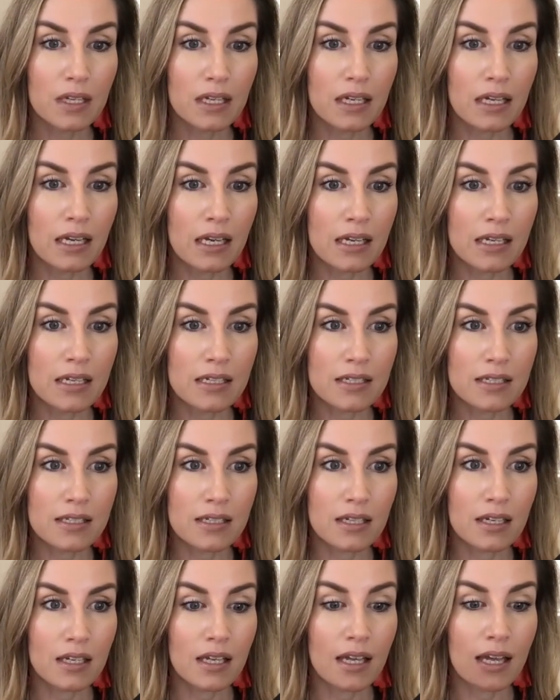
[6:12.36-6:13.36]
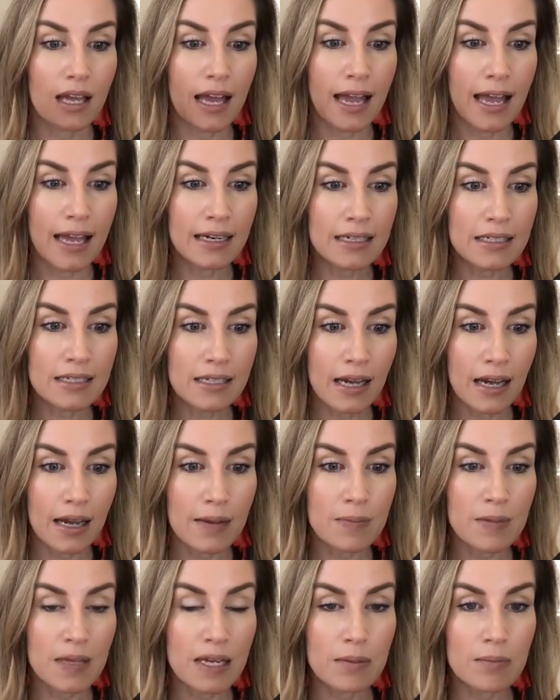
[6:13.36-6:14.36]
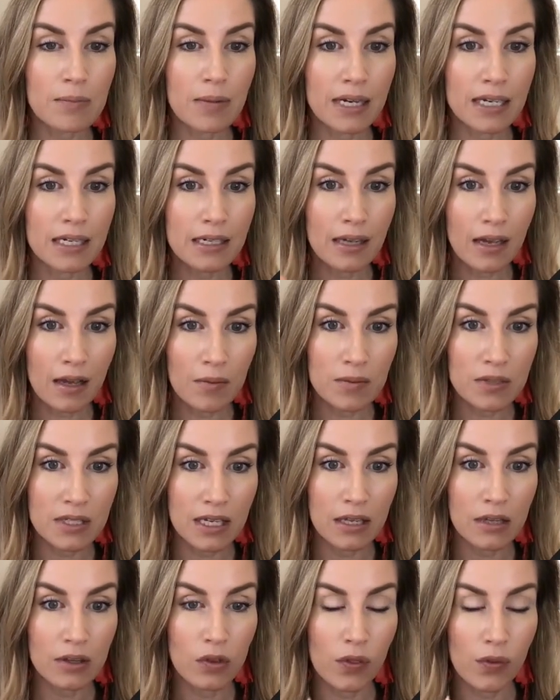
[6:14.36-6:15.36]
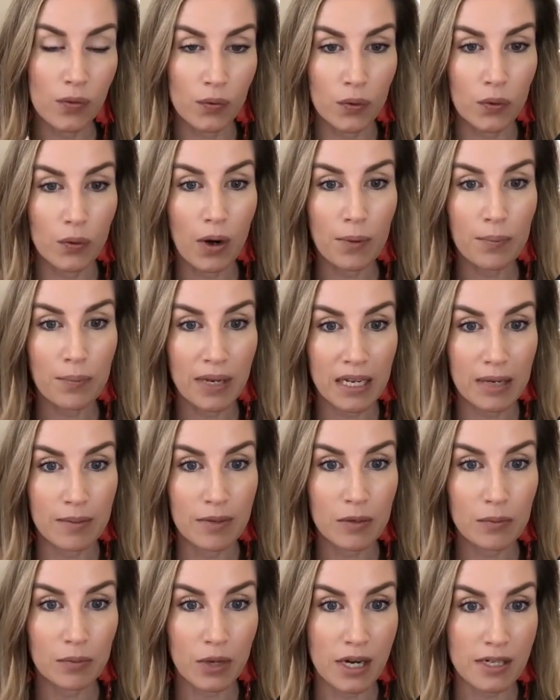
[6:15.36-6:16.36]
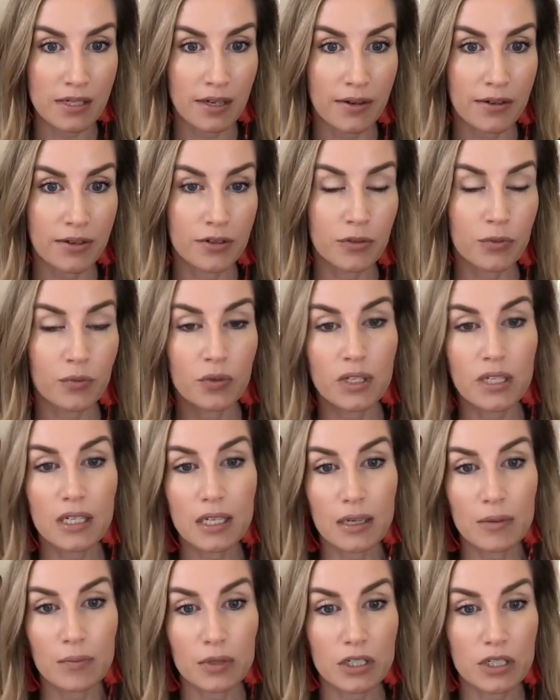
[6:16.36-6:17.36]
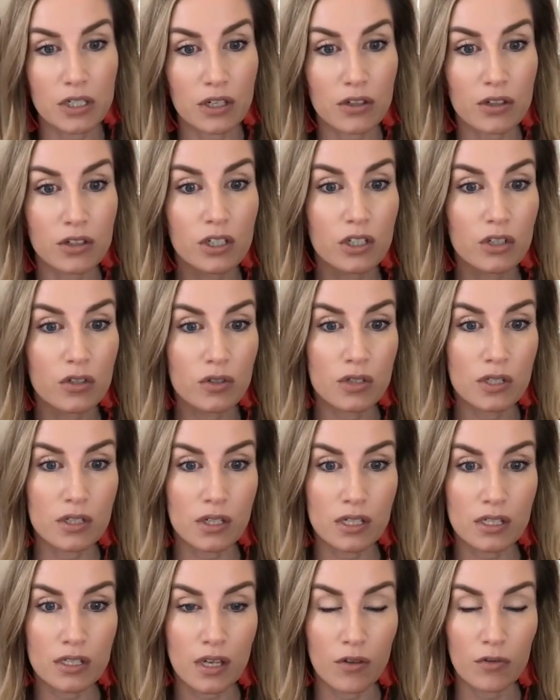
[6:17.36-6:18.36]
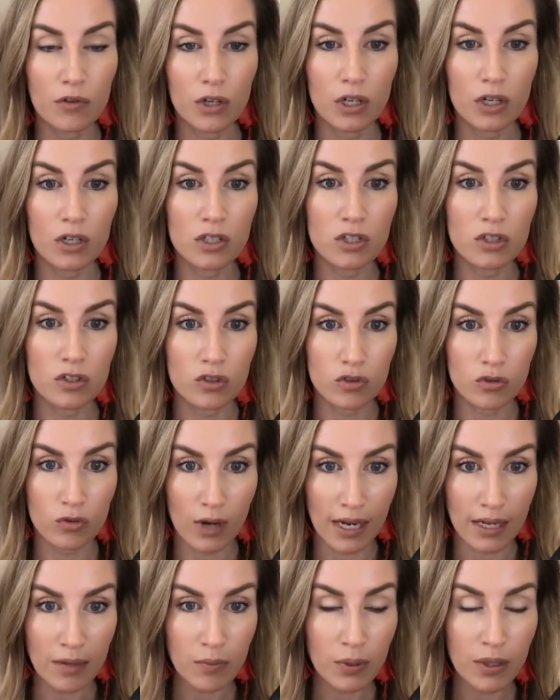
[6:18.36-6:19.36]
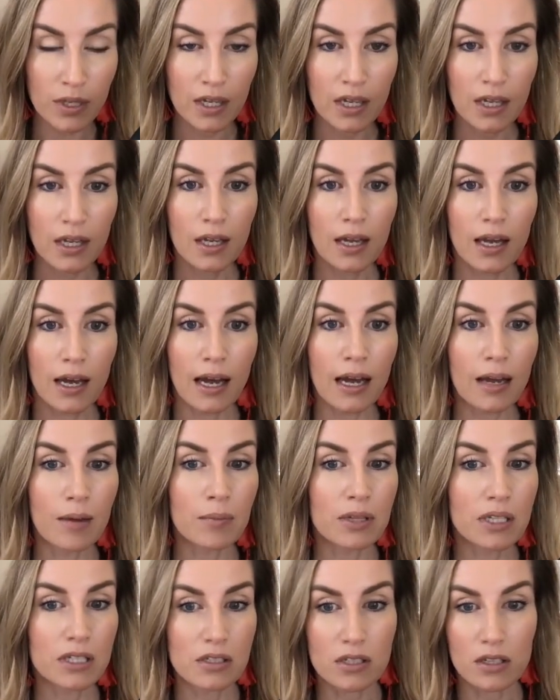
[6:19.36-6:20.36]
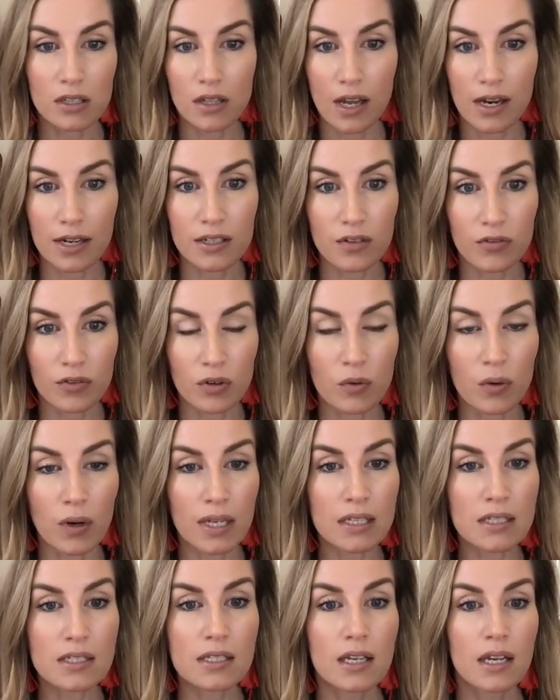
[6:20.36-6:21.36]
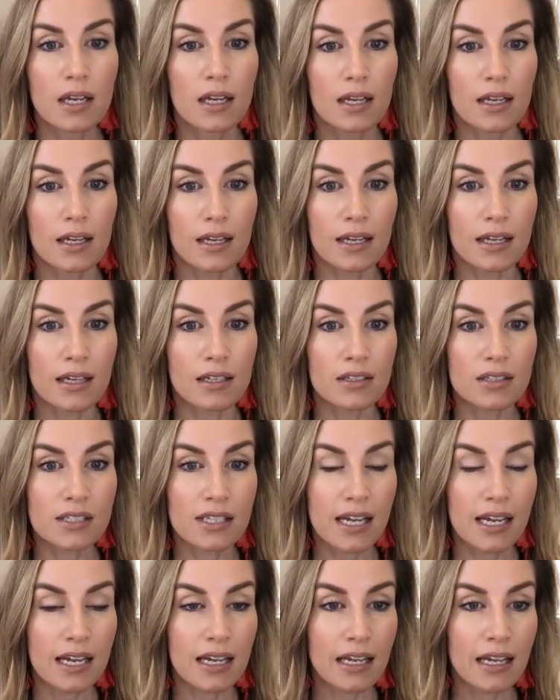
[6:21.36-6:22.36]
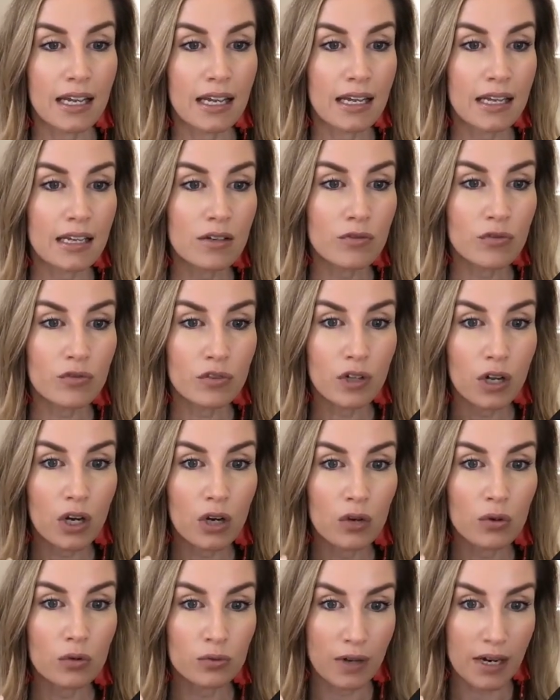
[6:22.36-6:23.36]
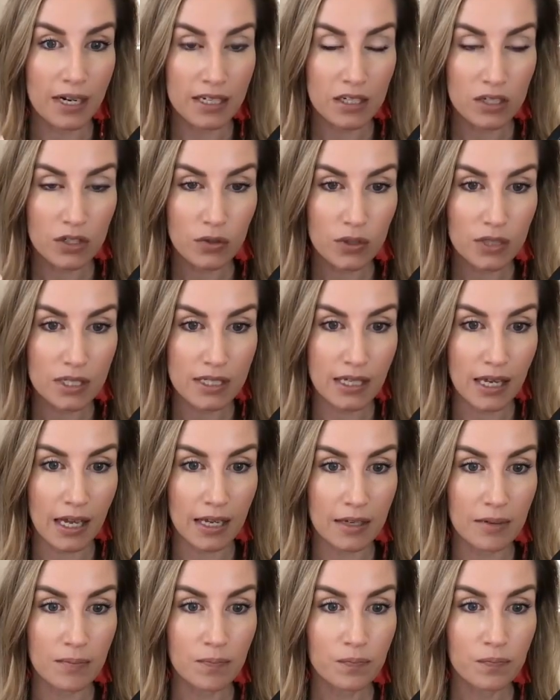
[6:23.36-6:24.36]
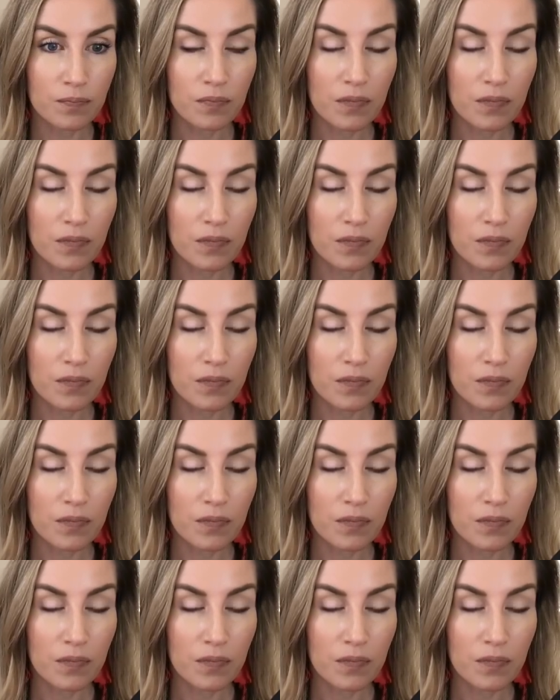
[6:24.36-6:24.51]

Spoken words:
is anytime that money comes in through our payment processor, we in particular use a software called Stripe, but there's a lot of different ones. It'll say inflow ready to assign.